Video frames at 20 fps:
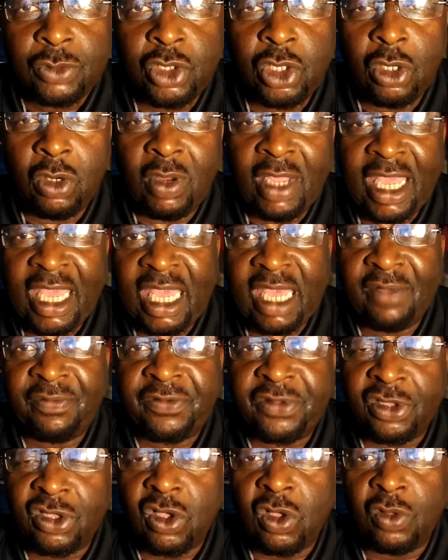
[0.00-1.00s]
You don't
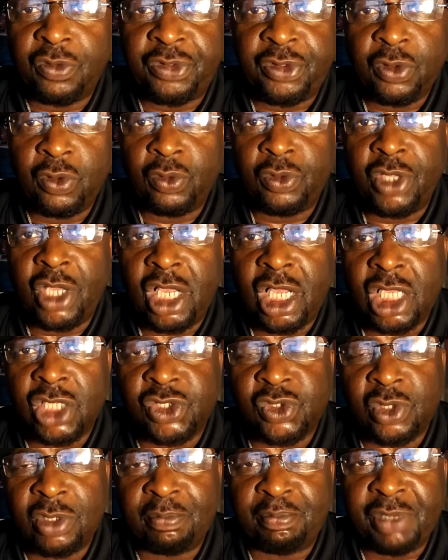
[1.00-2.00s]
have to go through the
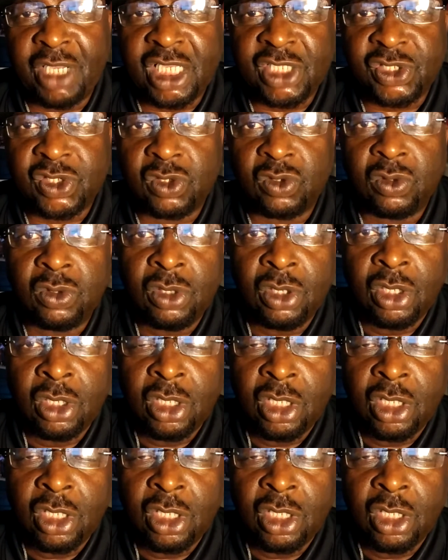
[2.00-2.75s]
hustle and bustle